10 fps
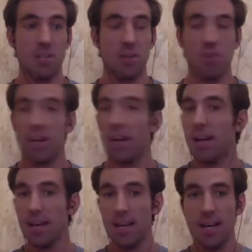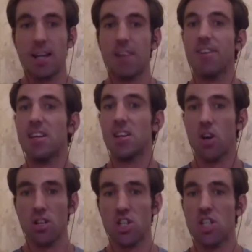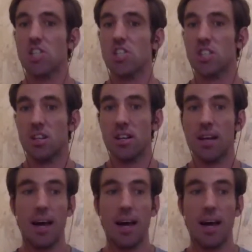We've got a kind of lead ecologist and